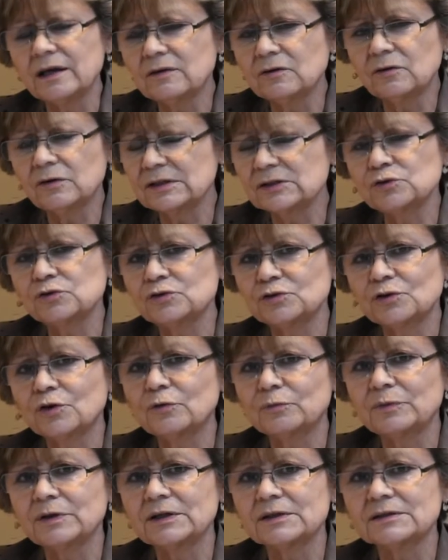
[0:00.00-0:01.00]
his men.
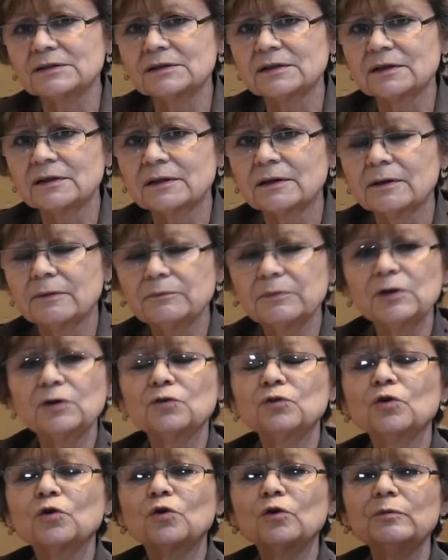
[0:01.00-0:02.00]
But
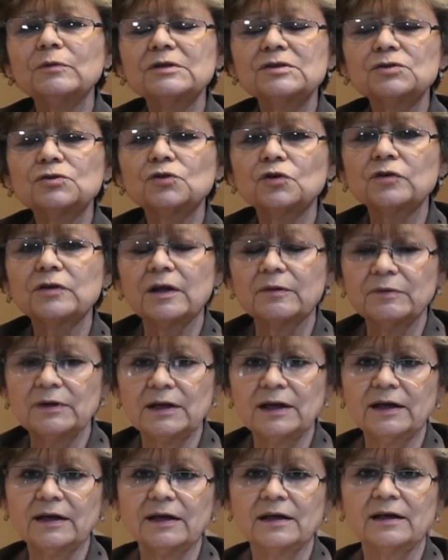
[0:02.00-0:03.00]
David did not begin the
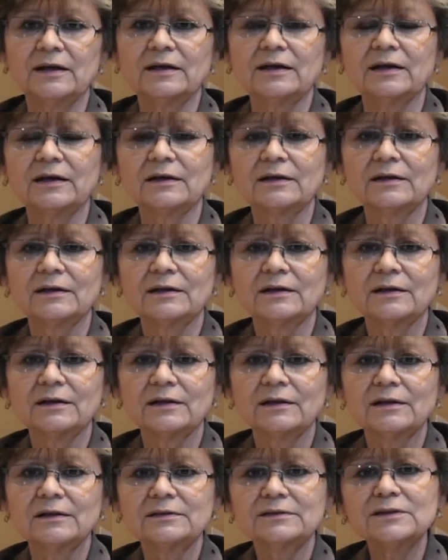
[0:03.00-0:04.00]
war, but
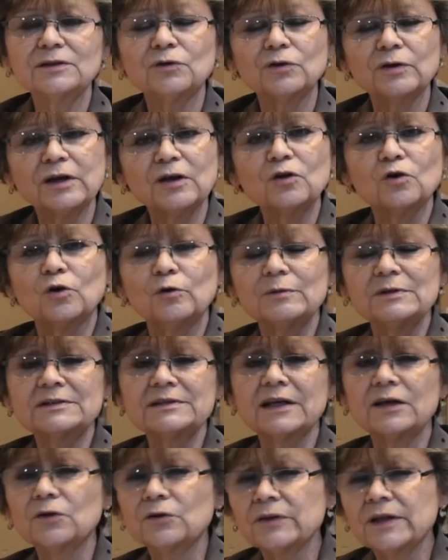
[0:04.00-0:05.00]
it was
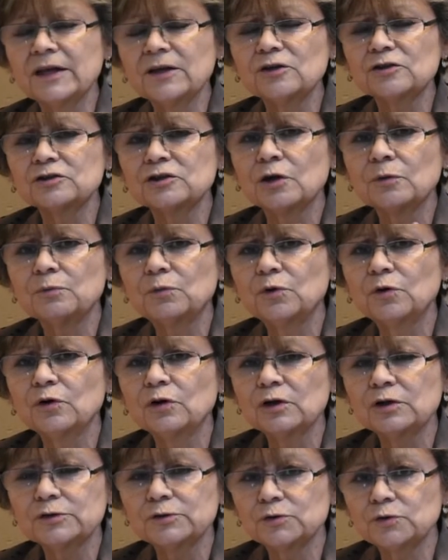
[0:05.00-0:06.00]
the
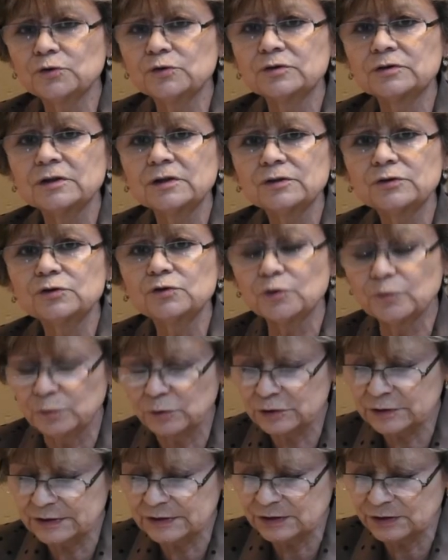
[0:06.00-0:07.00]
Ammonites that began it
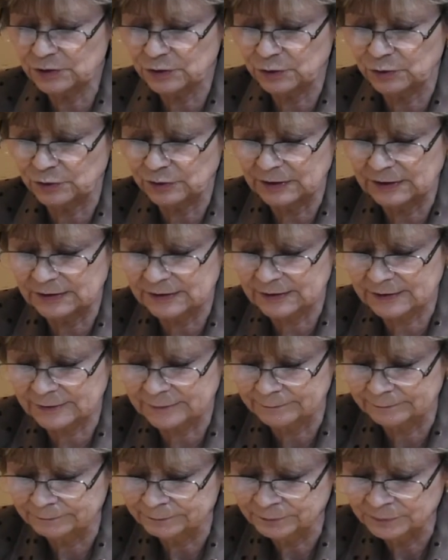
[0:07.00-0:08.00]
because of their
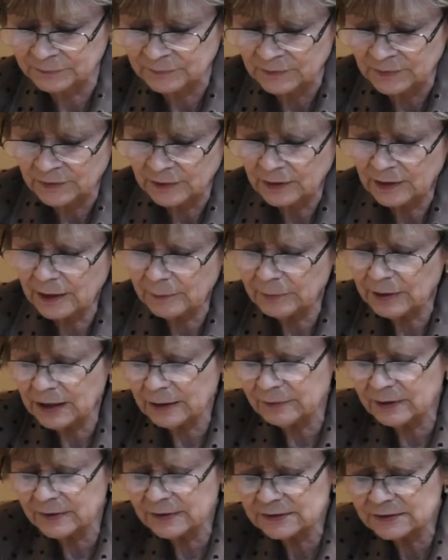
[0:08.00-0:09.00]
suppositions.
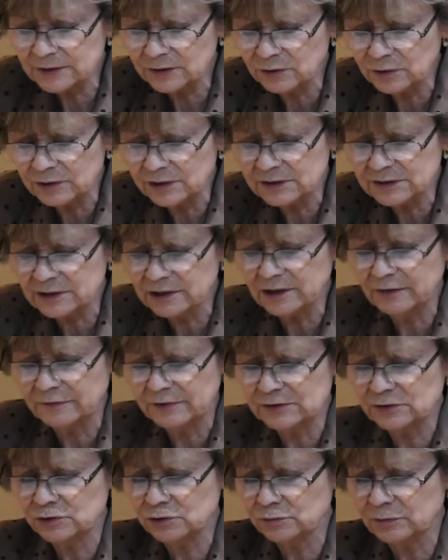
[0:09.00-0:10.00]
The word of the
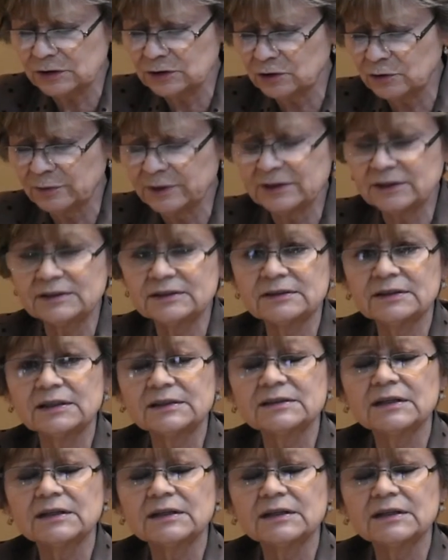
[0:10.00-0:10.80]
Lord says in